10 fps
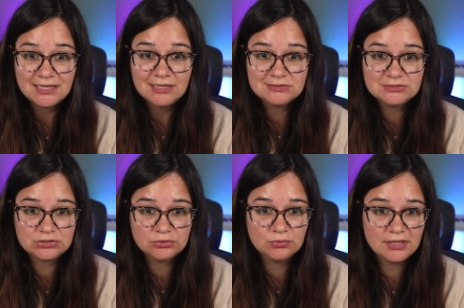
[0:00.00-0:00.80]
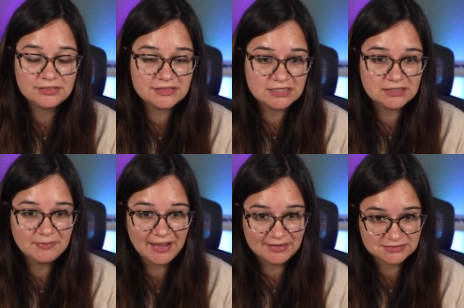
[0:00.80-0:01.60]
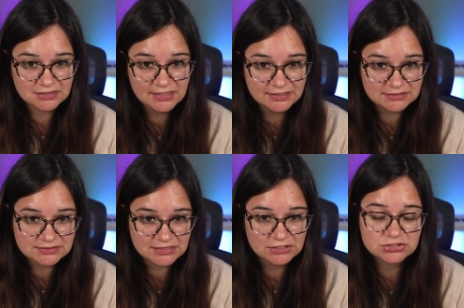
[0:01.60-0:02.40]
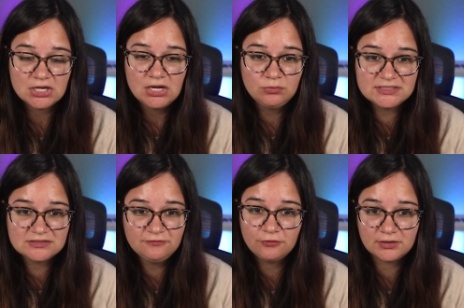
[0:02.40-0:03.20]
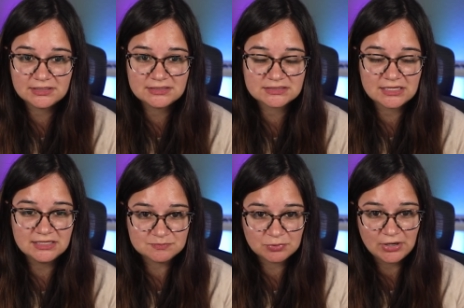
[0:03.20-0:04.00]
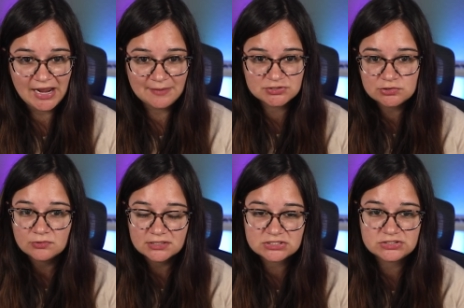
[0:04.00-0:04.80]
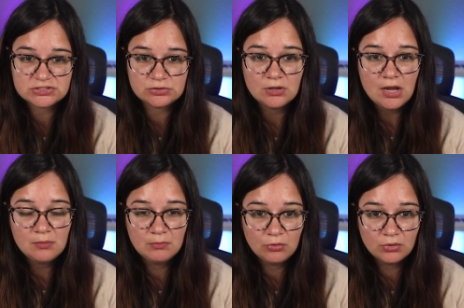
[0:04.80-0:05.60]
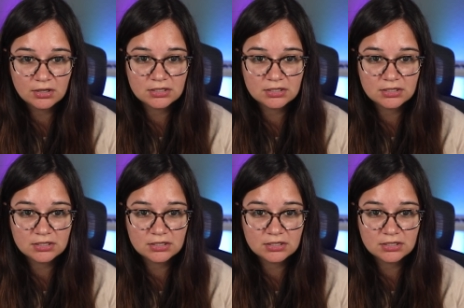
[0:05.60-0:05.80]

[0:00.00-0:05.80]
to the past client stage. Reason for this is perhaps you want to do more